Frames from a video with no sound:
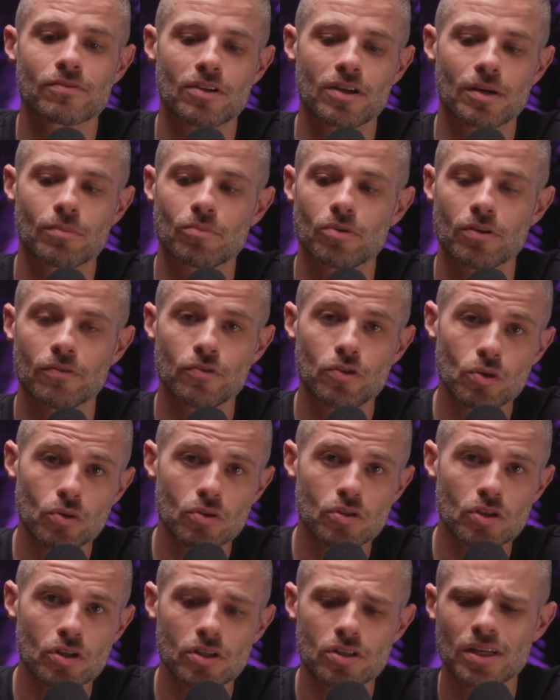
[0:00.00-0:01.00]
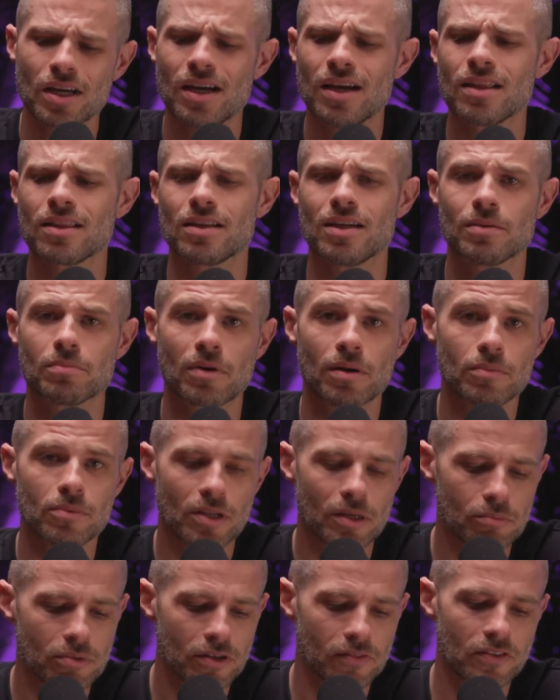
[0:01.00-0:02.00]
of the number of users, the
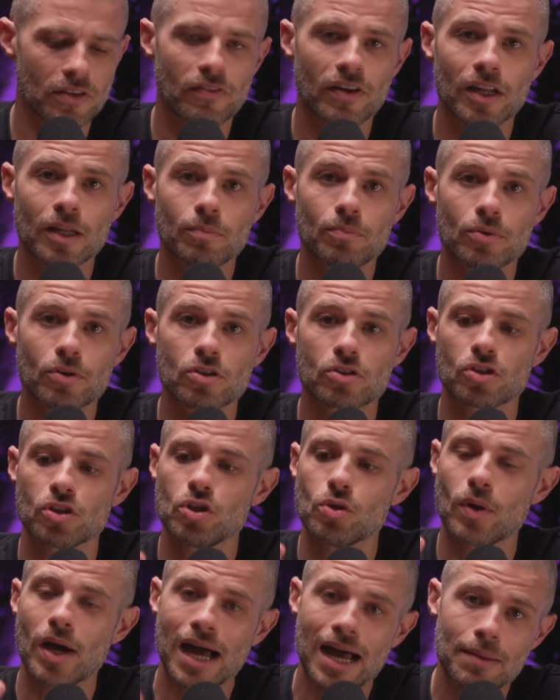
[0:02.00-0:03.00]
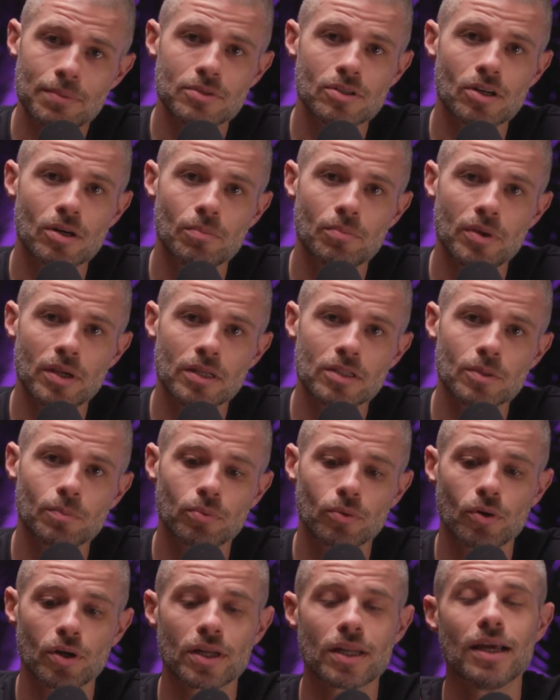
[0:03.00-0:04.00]
number of developers, the new apps that are being
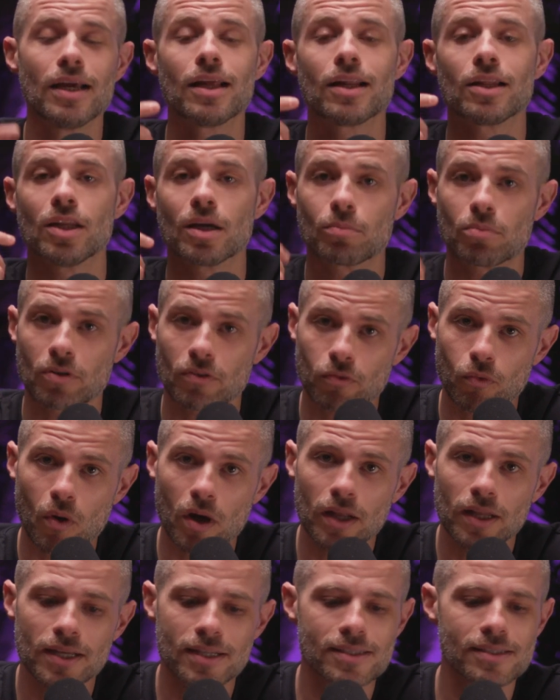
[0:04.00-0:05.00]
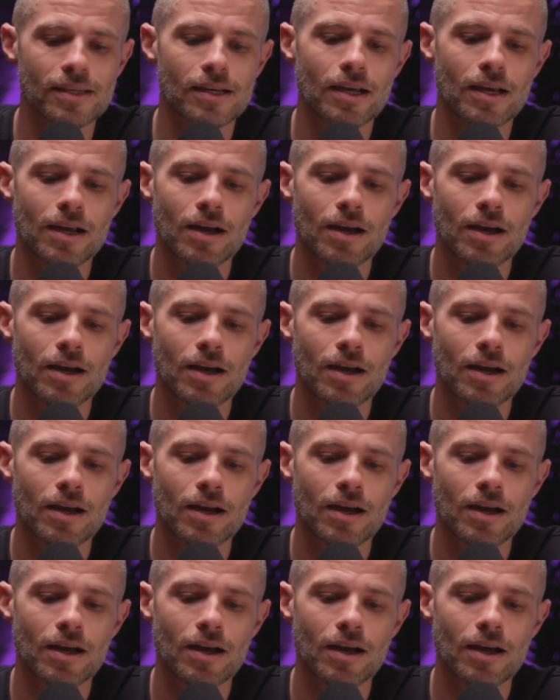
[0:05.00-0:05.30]
deployed, number of wallets.